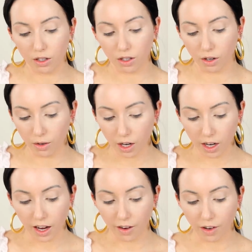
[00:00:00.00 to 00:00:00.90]
So
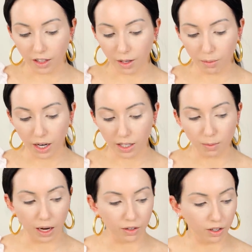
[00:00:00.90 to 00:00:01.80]
I find that
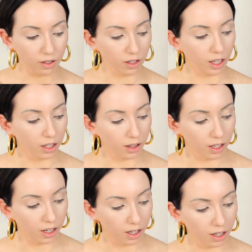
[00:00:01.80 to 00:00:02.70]
pressed powders like
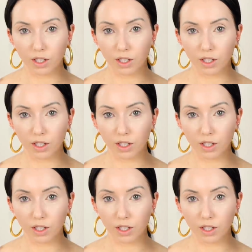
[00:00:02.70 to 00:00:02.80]
the